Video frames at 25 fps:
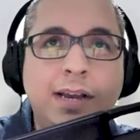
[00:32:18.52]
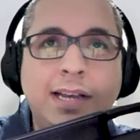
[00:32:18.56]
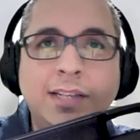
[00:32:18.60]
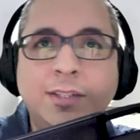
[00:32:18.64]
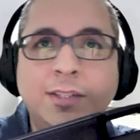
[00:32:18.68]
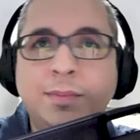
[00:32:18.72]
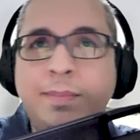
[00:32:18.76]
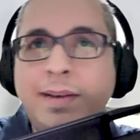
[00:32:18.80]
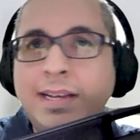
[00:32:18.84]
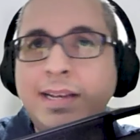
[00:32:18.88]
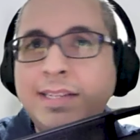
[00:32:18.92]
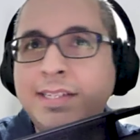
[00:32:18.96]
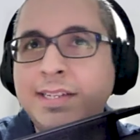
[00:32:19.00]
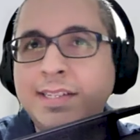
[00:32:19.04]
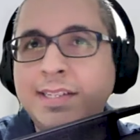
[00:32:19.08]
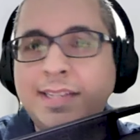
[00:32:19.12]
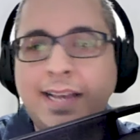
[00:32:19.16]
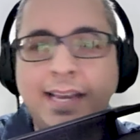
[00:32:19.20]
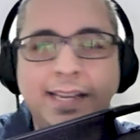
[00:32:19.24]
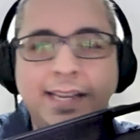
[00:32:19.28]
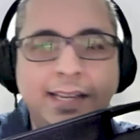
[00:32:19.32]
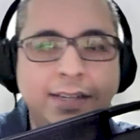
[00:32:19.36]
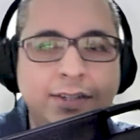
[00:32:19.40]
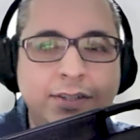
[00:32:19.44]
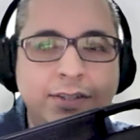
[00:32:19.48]
as best as
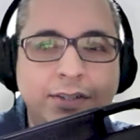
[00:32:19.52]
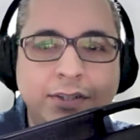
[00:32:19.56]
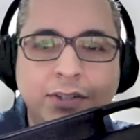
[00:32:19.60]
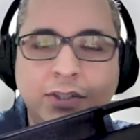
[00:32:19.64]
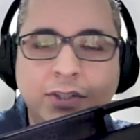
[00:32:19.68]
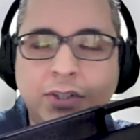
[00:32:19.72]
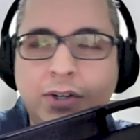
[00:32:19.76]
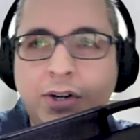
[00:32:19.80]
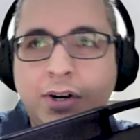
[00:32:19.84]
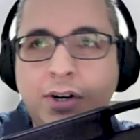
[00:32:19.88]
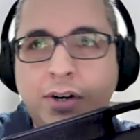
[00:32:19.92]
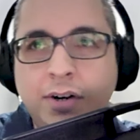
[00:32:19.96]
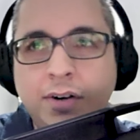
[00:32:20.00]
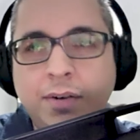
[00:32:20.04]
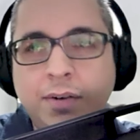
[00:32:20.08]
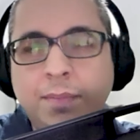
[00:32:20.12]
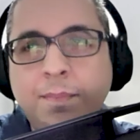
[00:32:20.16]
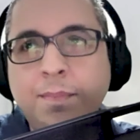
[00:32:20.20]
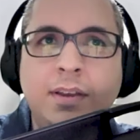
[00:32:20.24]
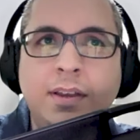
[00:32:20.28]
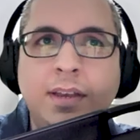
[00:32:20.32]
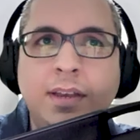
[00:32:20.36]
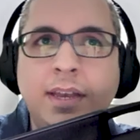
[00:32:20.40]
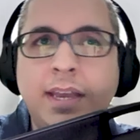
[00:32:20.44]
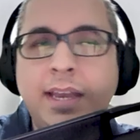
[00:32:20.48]
i can discern
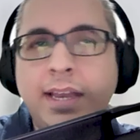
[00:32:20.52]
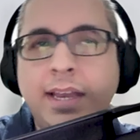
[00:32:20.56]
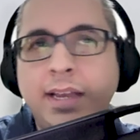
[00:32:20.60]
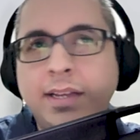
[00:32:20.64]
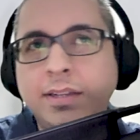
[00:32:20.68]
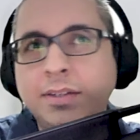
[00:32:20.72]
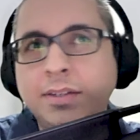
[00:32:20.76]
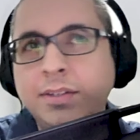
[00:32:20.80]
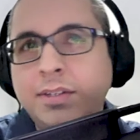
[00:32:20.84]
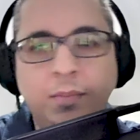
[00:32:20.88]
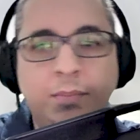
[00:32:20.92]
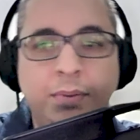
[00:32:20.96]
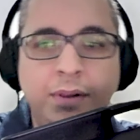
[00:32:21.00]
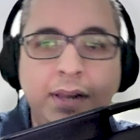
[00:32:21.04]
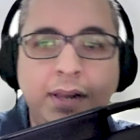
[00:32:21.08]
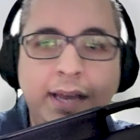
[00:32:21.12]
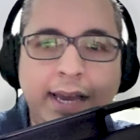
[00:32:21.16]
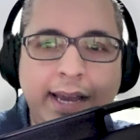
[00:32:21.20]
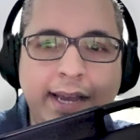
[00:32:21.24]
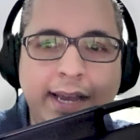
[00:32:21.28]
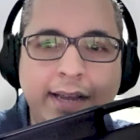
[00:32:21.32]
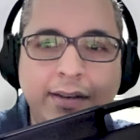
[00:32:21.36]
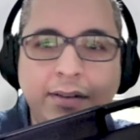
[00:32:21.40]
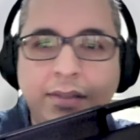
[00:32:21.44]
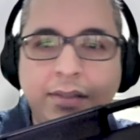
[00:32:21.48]
and
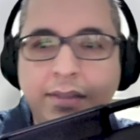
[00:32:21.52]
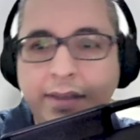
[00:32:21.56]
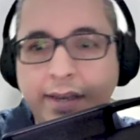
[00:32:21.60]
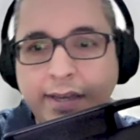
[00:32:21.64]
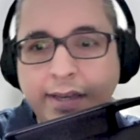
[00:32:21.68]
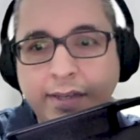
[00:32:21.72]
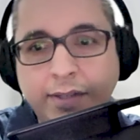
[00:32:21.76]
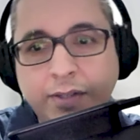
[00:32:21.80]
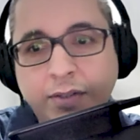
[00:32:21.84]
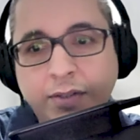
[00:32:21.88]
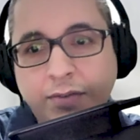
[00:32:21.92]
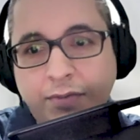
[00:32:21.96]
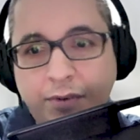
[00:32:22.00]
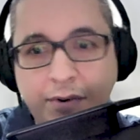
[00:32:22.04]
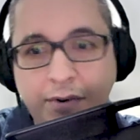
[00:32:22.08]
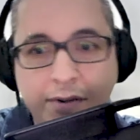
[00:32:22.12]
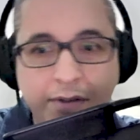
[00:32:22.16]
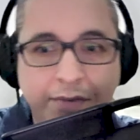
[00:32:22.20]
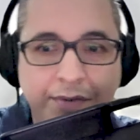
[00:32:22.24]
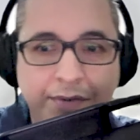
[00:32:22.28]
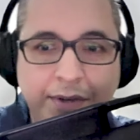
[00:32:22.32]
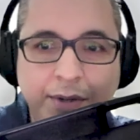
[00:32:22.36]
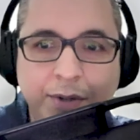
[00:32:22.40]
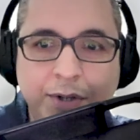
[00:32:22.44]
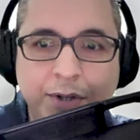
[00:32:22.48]
plan things for
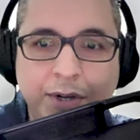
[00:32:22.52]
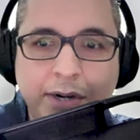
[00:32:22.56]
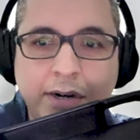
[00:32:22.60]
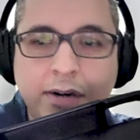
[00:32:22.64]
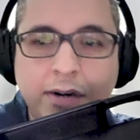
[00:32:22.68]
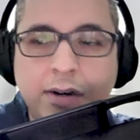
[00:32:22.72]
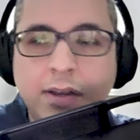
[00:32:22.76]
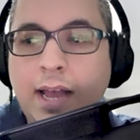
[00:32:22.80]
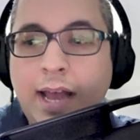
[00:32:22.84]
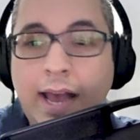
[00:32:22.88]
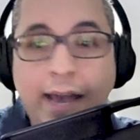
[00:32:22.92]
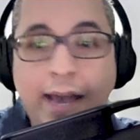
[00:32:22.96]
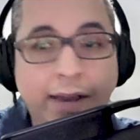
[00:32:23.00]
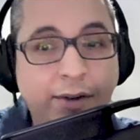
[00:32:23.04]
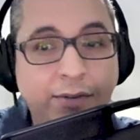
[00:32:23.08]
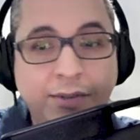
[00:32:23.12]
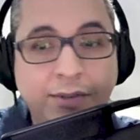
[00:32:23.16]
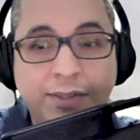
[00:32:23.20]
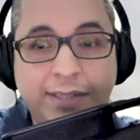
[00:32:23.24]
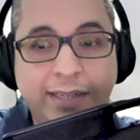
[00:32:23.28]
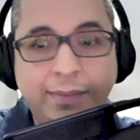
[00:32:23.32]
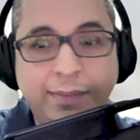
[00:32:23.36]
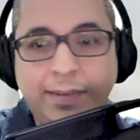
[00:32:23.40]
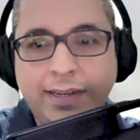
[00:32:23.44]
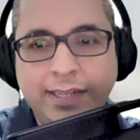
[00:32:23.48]
the future. I don't
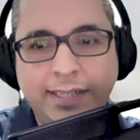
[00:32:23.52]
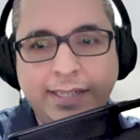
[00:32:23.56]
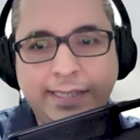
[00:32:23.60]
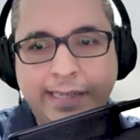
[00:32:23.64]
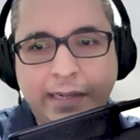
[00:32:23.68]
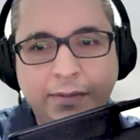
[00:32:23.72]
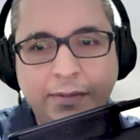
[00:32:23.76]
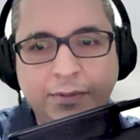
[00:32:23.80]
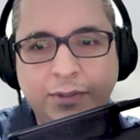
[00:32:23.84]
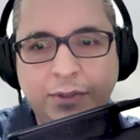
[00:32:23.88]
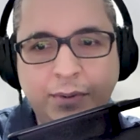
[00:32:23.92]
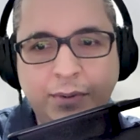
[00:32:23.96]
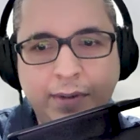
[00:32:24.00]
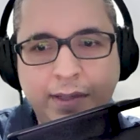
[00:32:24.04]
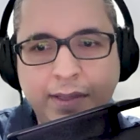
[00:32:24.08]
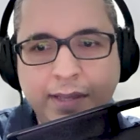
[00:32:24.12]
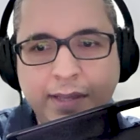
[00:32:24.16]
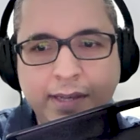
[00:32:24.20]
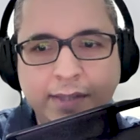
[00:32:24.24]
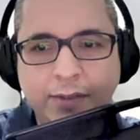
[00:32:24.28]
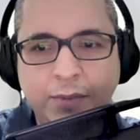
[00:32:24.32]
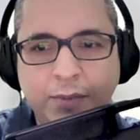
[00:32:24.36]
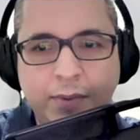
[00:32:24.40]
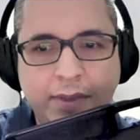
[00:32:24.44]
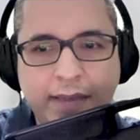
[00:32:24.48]
see myself doing
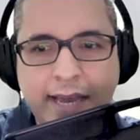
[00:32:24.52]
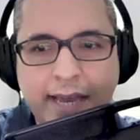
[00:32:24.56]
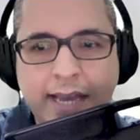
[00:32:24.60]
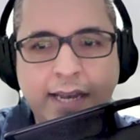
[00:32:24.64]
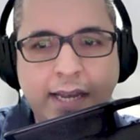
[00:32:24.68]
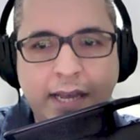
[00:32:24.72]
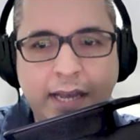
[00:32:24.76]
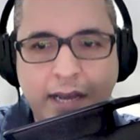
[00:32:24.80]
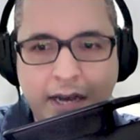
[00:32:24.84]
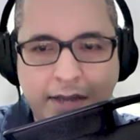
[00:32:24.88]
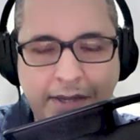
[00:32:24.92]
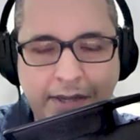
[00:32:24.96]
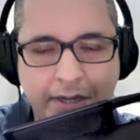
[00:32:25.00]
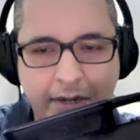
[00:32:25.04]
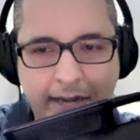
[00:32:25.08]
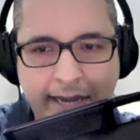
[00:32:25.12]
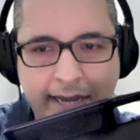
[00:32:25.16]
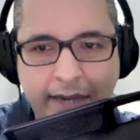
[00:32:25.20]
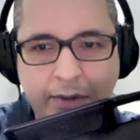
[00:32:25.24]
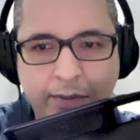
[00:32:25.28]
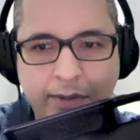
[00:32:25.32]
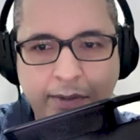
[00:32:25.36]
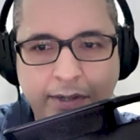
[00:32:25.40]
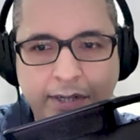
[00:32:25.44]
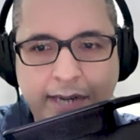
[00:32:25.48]
this with any other
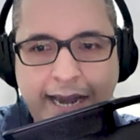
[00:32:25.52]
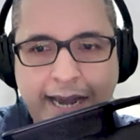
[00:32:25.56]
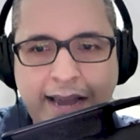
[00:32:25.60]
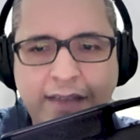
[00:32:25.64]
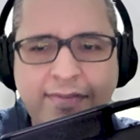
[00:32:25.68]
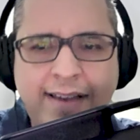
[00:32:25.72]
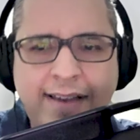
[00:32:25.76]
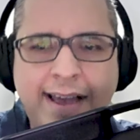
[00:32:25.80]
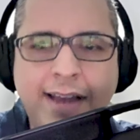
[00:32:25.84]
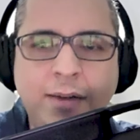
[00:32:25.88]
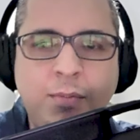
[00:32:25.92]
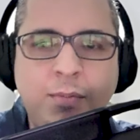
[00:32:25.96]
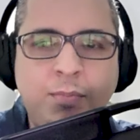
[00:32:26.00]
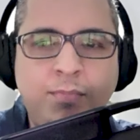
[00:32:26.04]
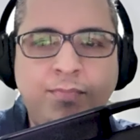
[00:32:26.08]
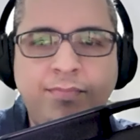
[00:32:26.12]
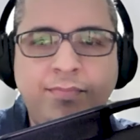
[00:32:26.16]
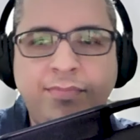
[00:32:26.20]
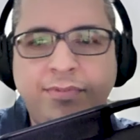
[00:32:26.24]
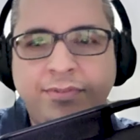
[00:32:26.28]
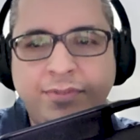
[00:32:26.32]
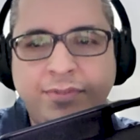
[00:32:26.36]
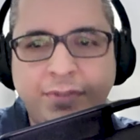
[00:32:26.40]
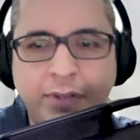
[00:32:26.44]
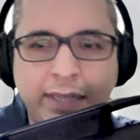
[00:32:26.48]
language. I've had
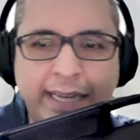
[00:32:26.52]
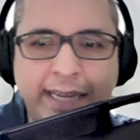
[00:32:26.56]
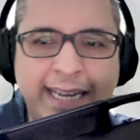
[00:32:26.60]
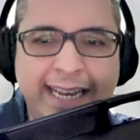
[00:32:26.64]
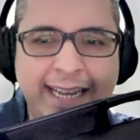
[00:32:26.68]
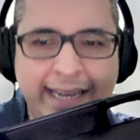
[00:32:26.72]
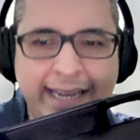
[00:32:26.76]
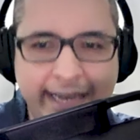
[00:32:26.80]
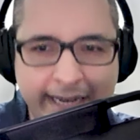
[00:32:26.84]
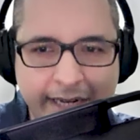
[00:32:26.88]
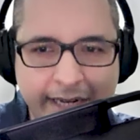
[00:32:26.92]
fleeting